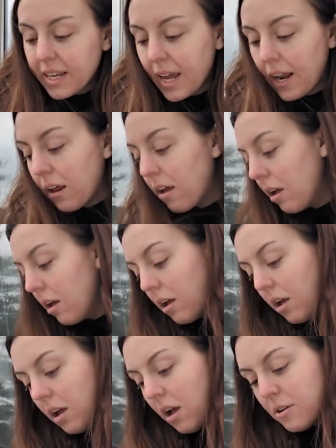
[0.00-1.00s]
again.
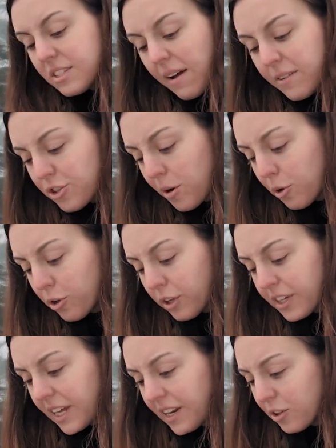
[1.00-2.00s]
I was having trouble
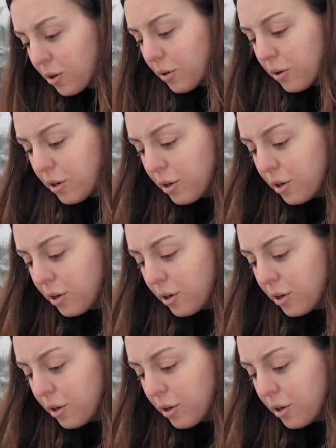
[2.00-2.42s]
getting the